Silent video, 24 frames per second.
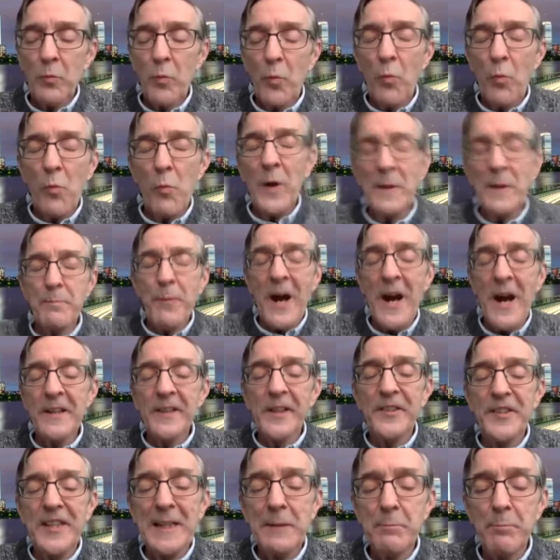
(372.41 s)
what part of the
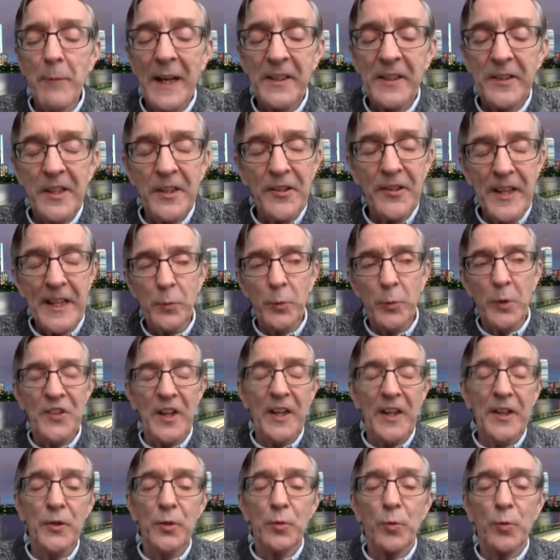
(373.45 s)
team, Mike, do you think was
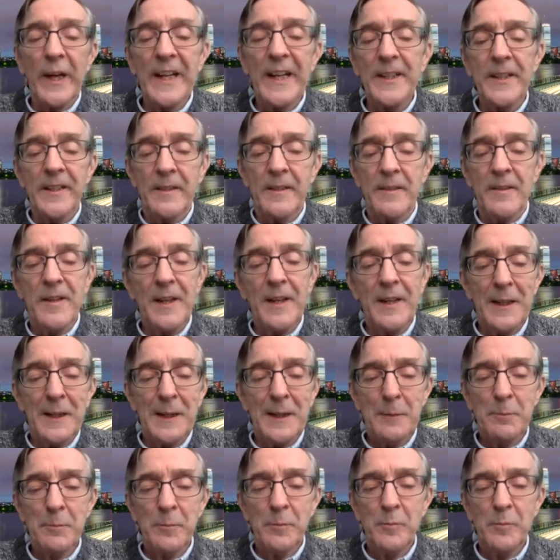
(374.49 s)
underrated?
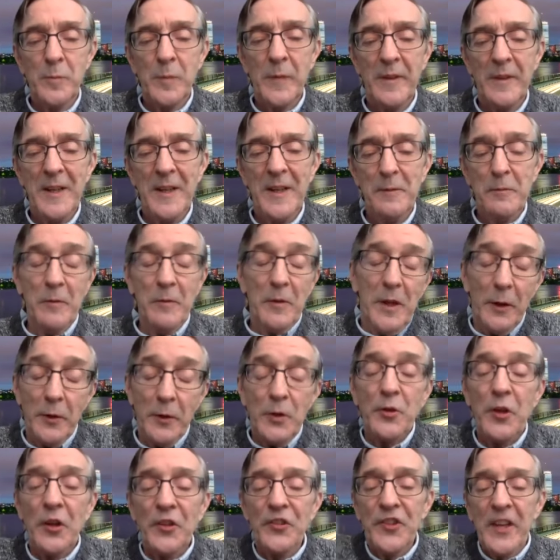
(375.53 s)
Um, and you know, you
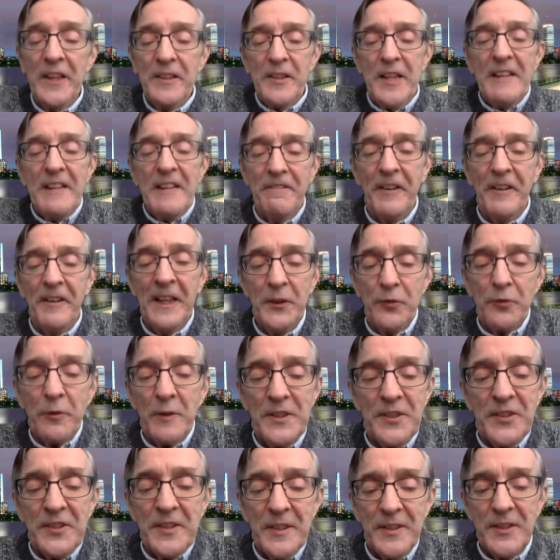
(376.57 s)
just said defense, for
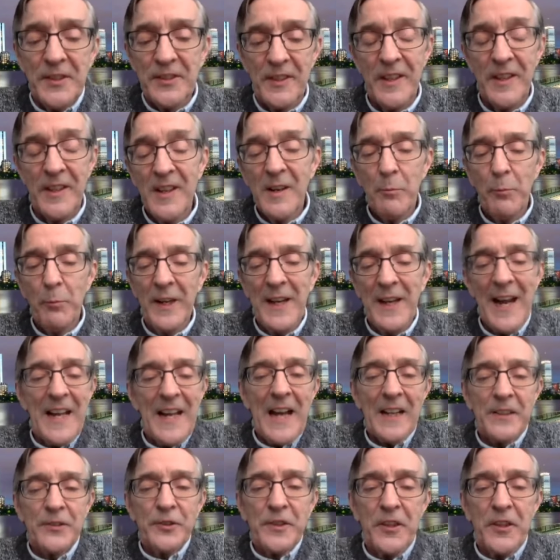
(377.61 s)
instance, but I
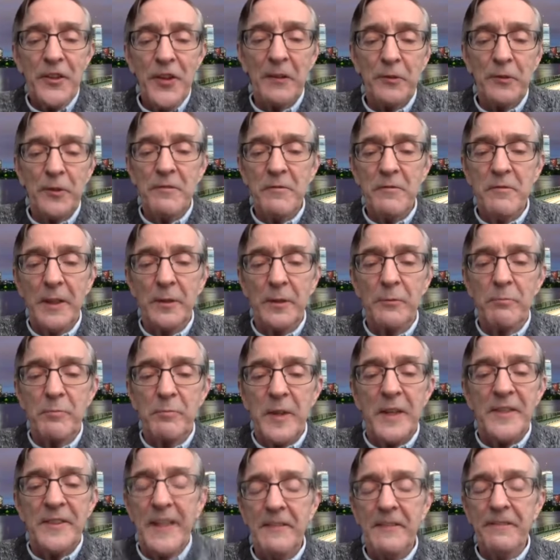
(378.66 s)
actually thought you know
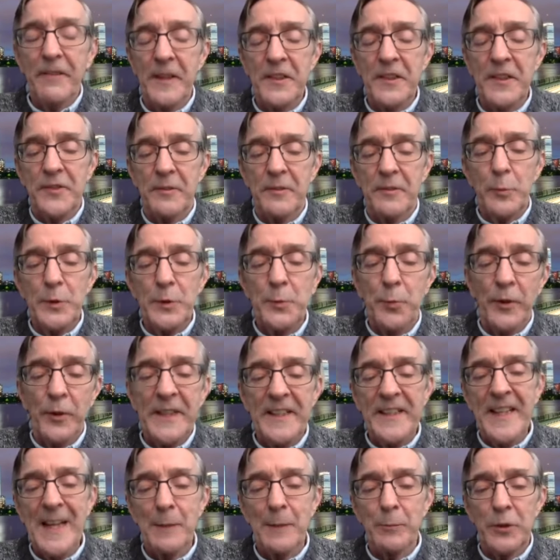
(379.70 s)
the defense was pretty
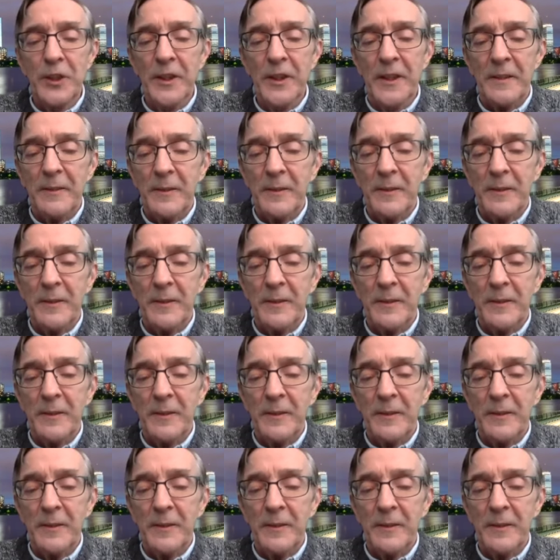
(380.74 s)
damn good.